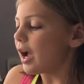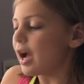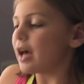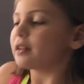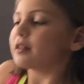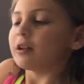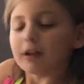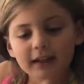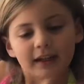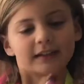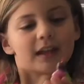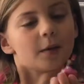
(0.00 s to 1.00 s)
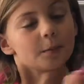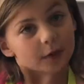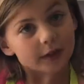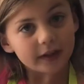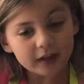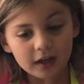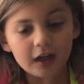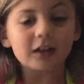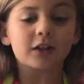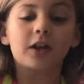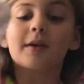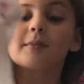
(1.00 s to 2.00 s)
And look at that pretty
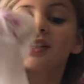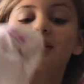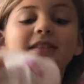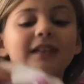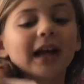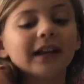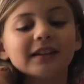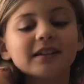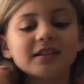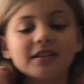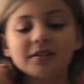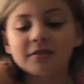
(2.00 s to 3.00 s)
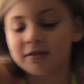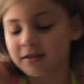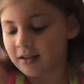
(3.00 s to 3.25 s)
color. I'm excited to use